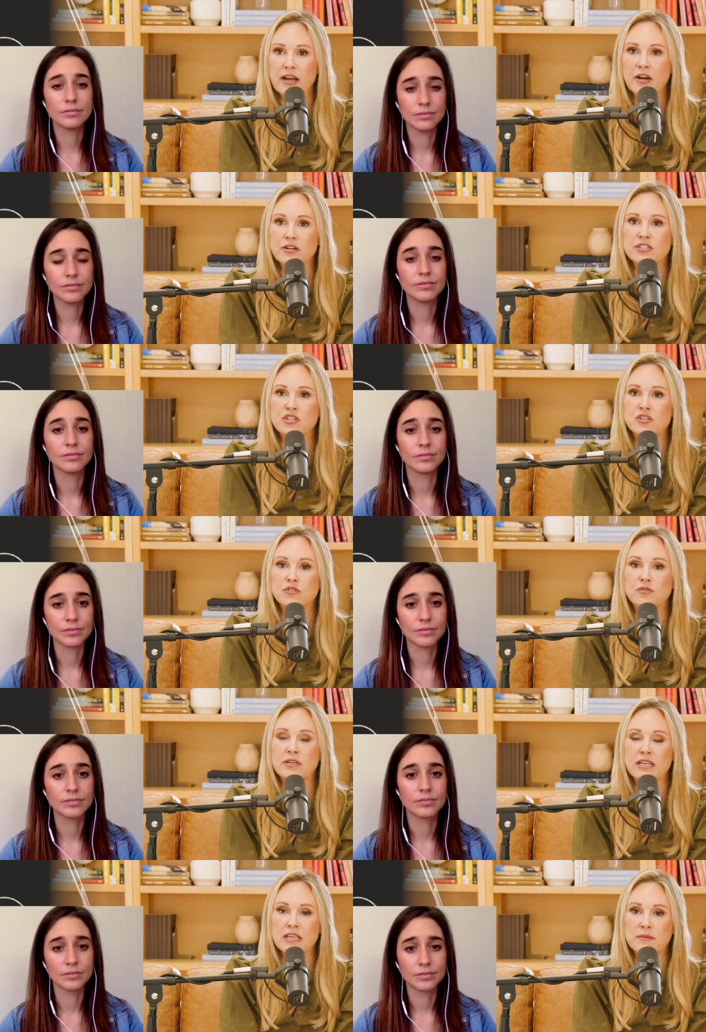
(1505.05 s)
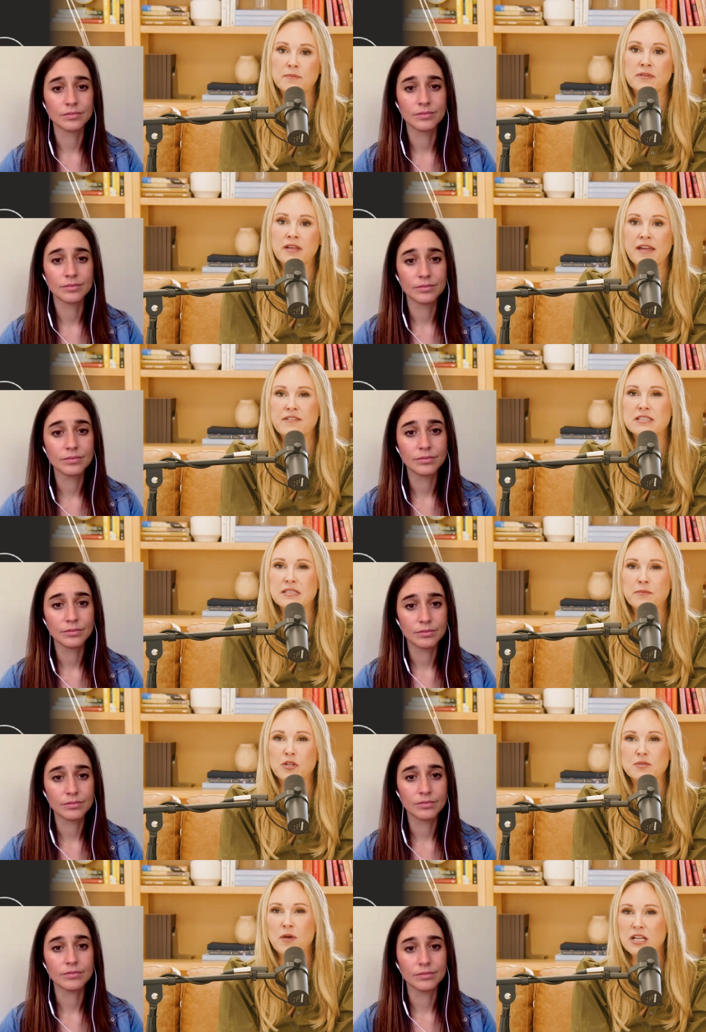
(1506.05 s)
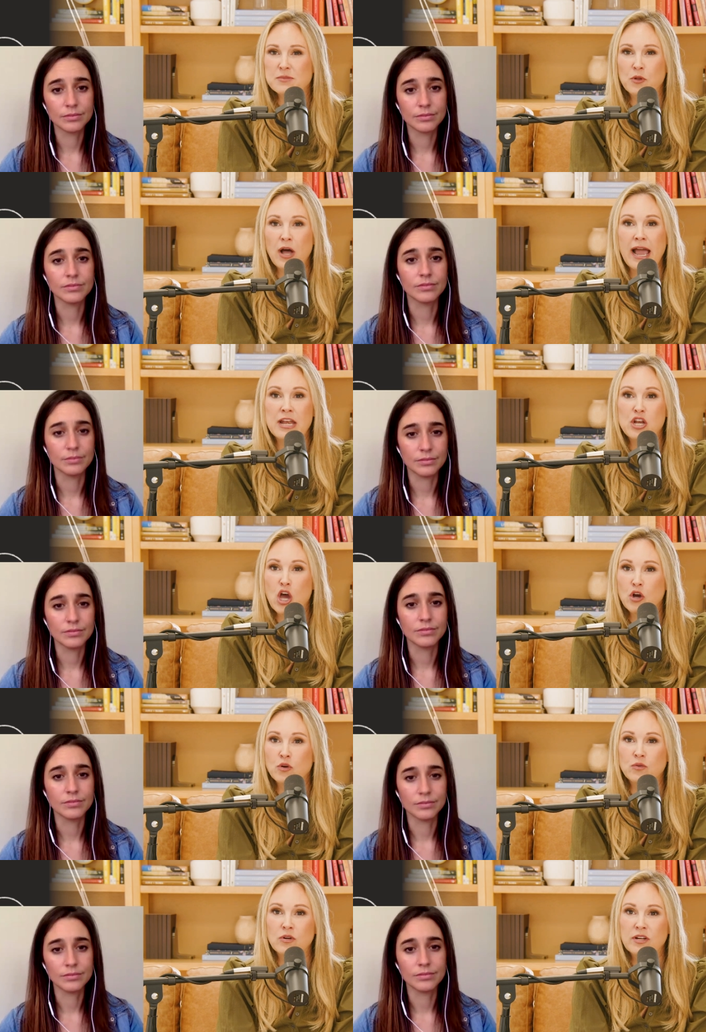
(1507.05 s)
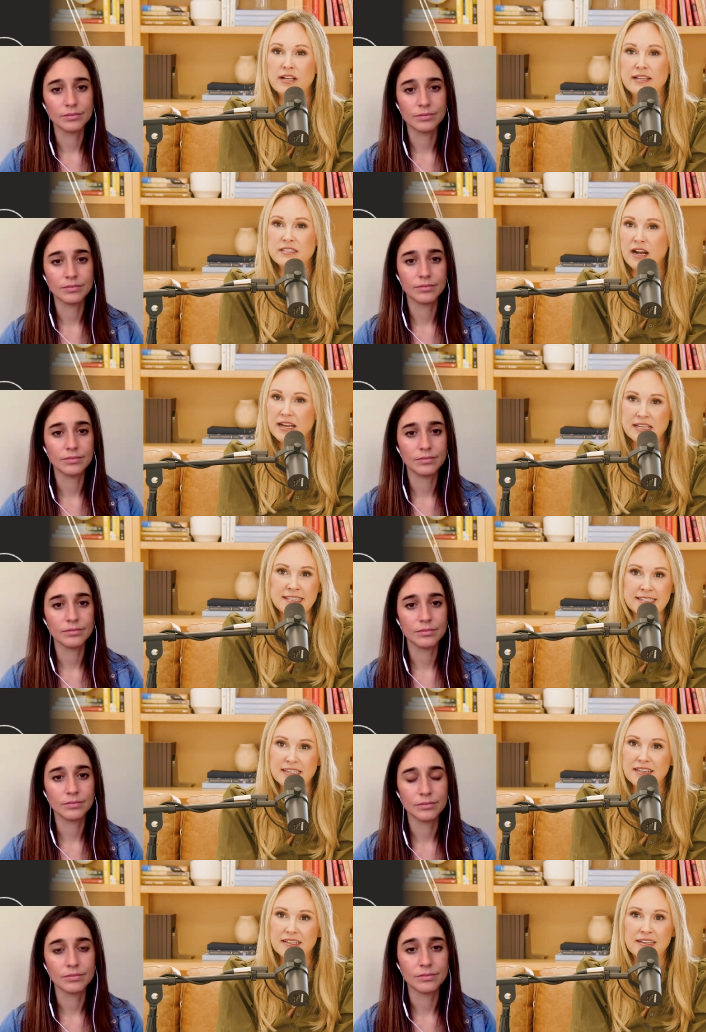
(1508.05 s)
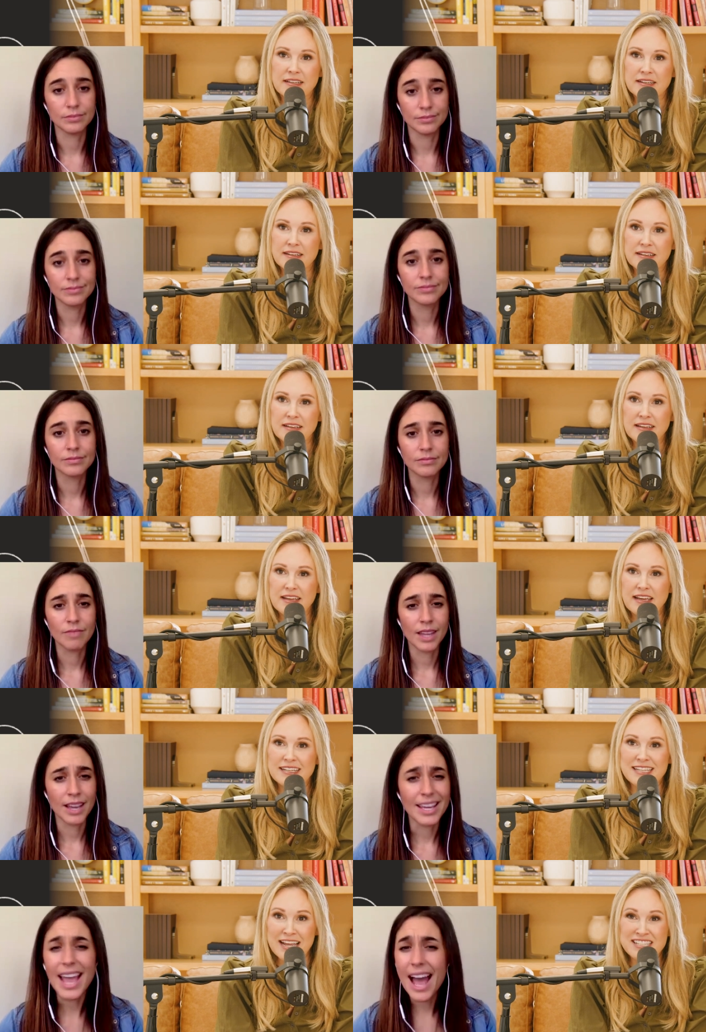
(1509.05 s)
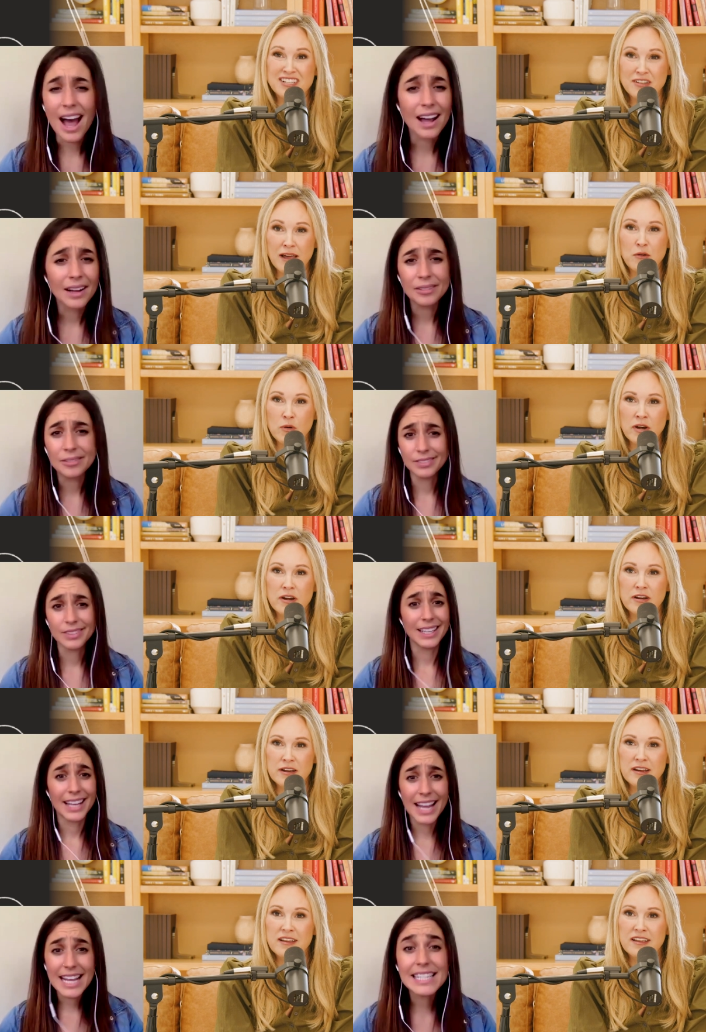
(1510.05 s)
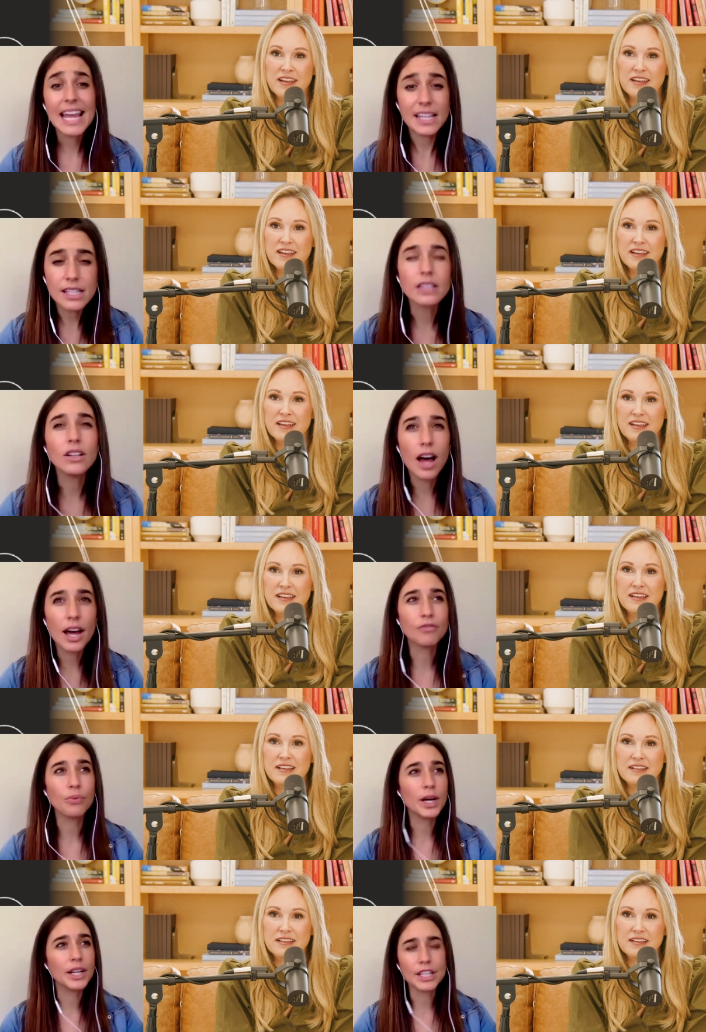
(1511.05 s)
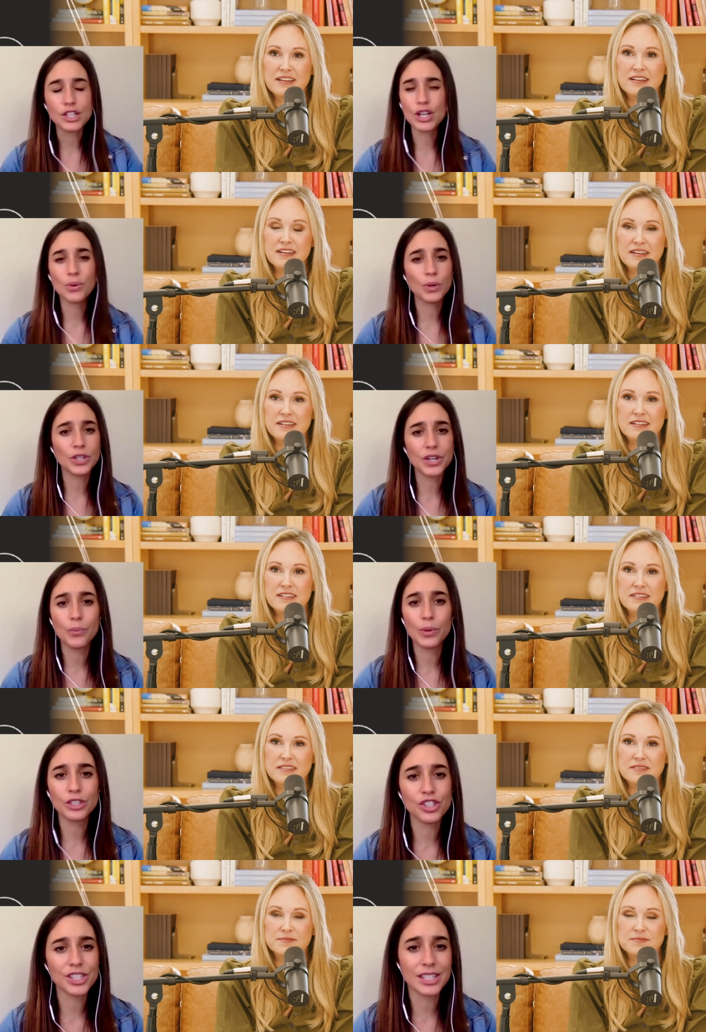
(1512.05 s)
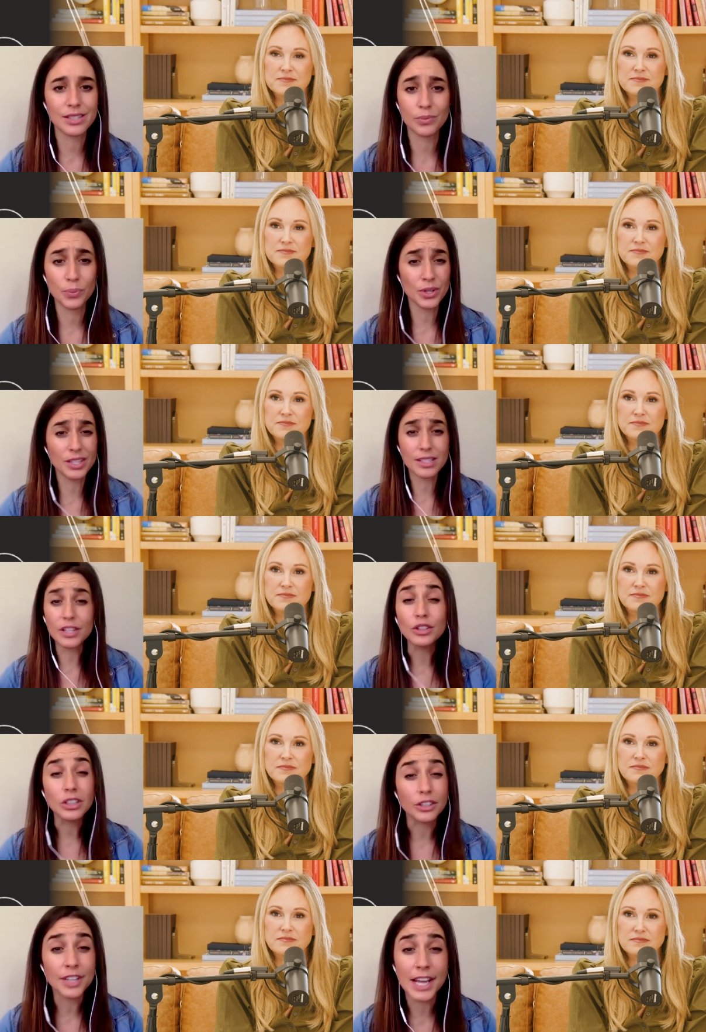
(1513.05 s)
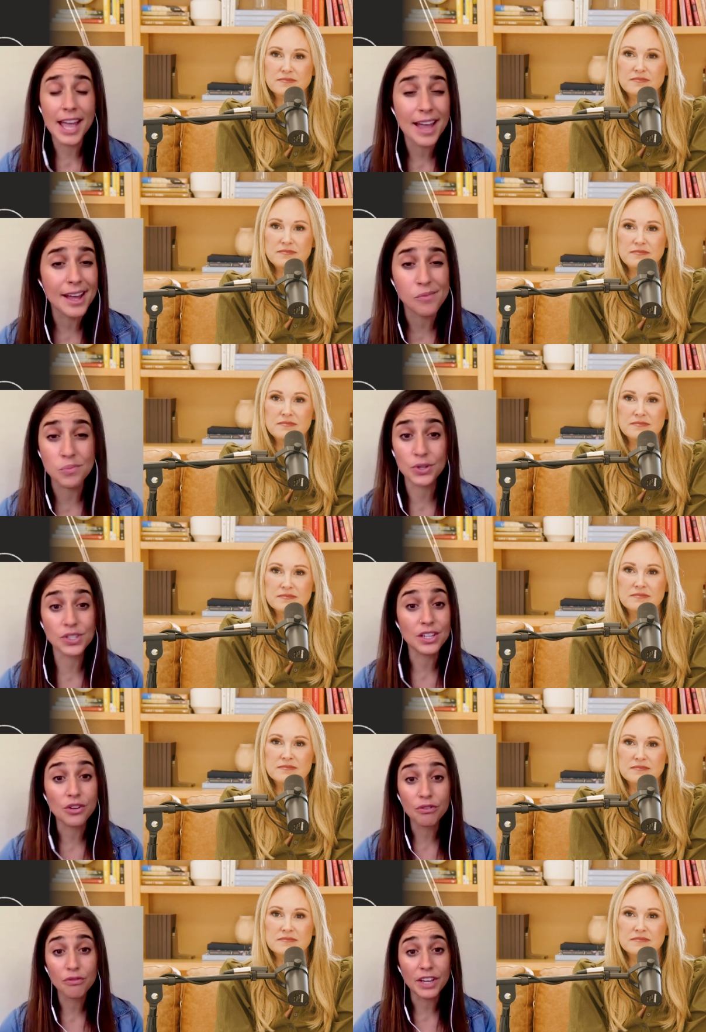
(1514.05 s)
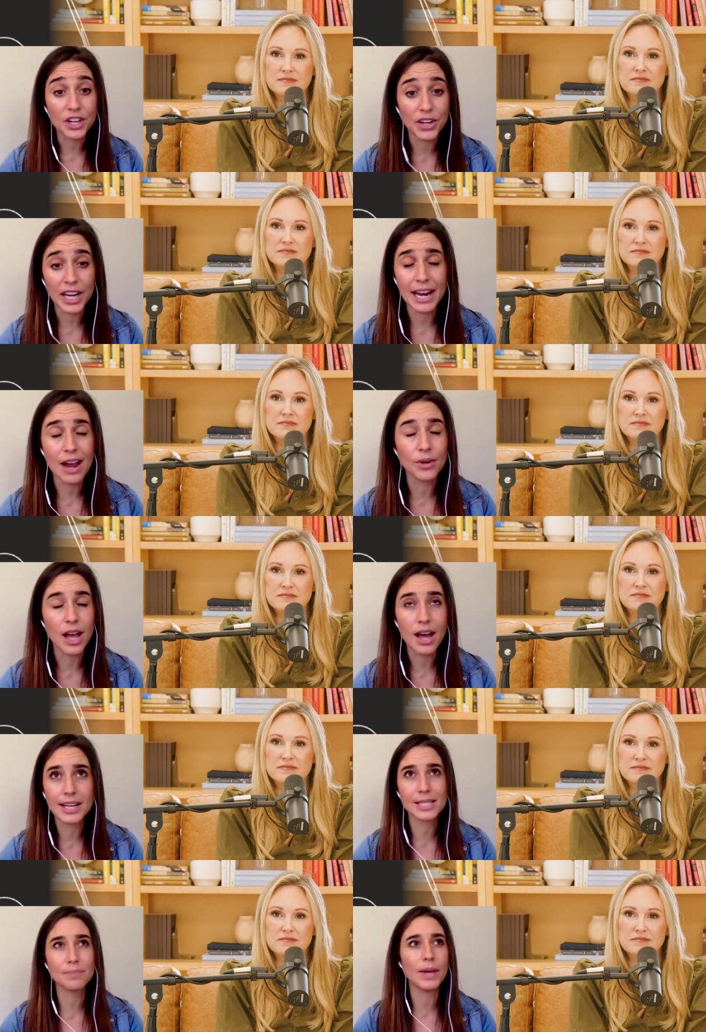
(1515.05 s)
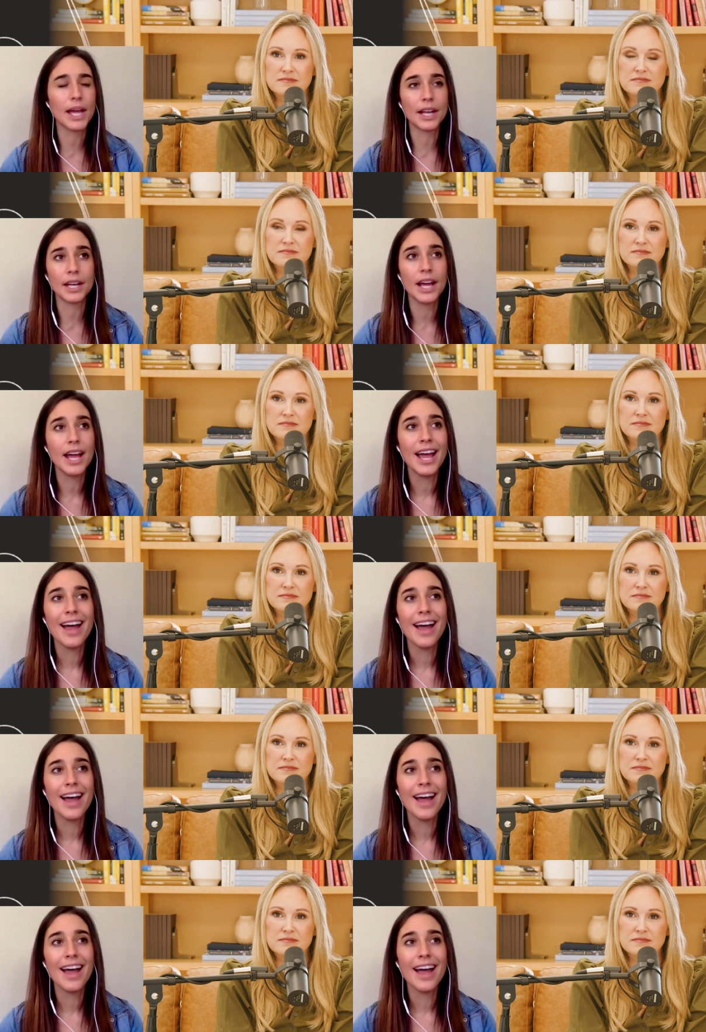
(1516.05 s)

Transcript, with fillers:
Speaker 1: there to keep life as simple as possible i know it's not easy it yeah. takes a lot of work.
Speaker 2: It takes a lot of work. And so we're we're just we're still learning it and we're still figuring it out. God has been